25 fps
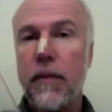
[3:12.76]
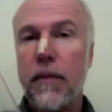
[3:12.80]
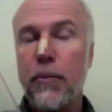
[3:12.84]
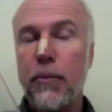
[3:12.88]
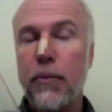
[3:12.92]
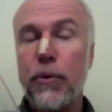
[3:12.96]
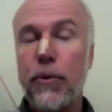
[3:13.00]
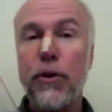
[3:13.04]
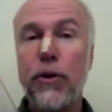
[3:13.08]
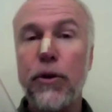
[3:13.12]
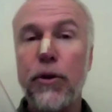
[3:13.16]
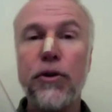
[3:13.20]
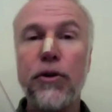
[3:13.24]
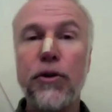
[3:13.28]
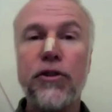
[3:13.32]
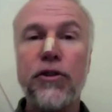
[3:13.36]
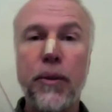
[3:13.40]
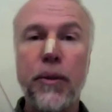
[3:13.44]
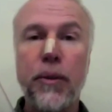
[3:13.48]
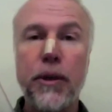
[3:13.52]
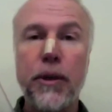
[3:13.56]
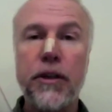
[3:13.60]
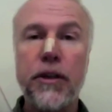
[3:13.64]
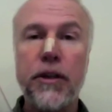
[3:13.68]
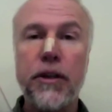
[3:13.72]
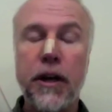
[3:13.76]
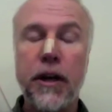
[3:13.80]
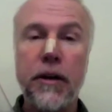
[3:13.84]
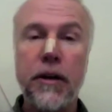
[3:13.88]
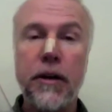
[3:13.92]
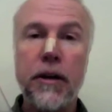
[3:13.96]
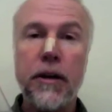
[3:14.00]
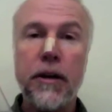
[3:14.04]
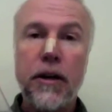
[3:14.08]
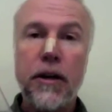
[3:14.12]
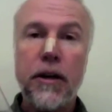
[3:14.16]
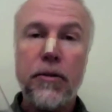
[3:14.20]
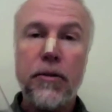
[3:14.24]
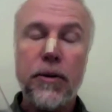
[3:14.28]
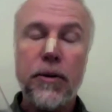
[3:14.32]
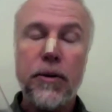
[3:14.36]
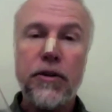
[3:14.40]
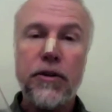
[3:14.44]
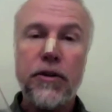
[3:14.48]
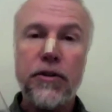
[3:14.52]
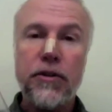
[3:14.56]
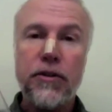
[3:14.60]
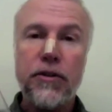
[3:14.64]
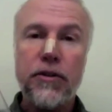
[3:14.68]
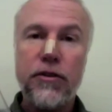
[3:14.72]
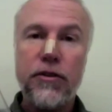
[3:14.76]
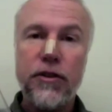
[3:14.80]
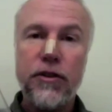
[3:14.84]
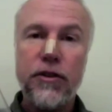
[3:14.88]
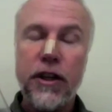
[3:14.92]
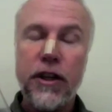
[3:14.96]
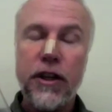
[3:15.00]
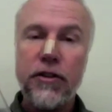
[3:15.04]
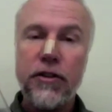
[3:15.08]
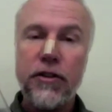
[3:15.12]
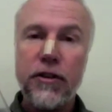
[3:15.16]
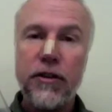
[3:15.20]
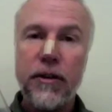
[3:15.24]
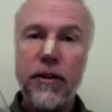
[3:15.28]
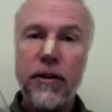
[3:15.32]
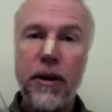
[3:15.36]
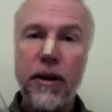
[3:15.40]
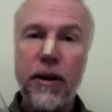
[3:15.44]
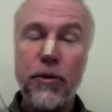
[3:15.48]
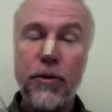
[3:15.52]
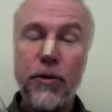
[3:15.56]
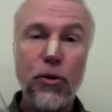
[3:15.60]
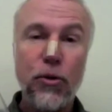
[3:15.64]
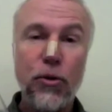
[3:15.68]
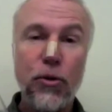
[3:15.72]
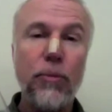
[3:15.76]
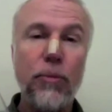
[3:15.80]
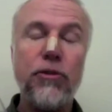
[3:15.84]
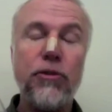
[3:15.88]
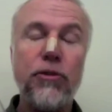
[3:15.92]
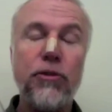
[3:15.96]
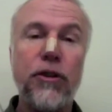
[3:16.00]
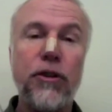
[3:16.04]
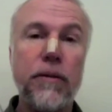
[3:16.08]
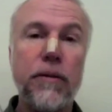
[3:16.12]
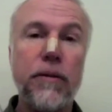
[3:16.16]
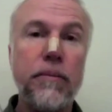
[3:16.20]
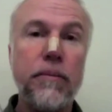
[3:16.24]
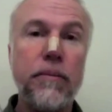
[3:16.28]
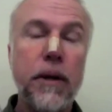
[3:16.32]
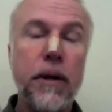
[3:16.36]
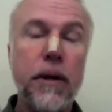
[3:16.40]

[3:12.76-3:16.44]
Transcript: pure samatha, which is just absorption,